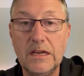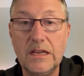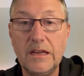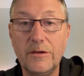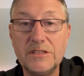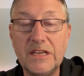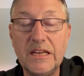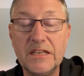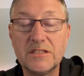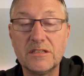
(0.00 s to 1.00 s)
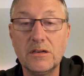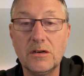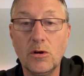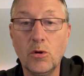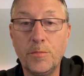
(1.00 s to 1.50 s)
Now, in tennis,
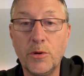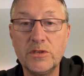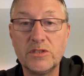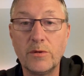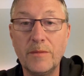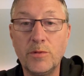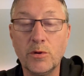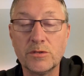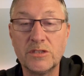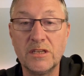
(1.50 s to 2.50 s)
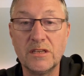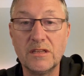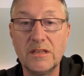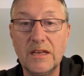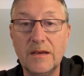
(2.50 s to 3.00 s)
all points are important,
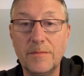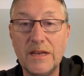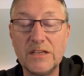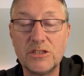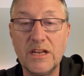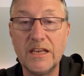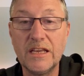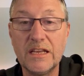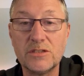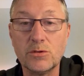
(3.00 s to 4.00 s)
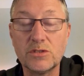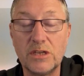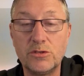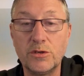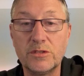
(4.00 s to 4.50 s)
but actually it's also
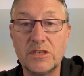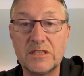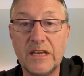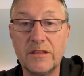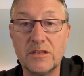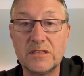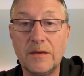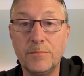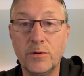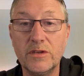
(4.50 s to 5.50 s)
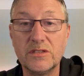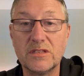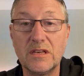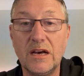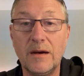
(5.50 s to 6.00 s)
true to say that some
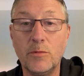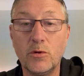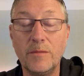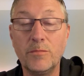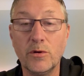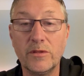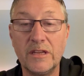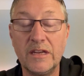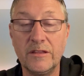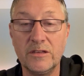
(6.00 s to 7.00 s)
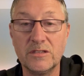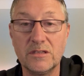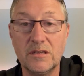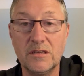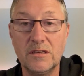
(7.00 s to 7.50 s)
points are more important than others.
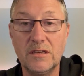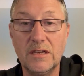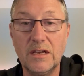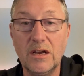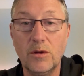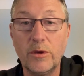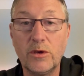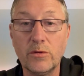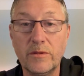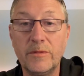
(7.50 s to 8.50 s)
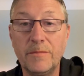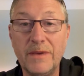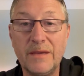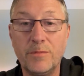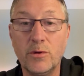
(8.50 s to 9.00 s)
We call them the
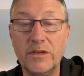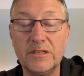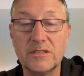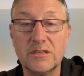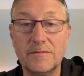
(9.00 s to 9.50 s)
big points.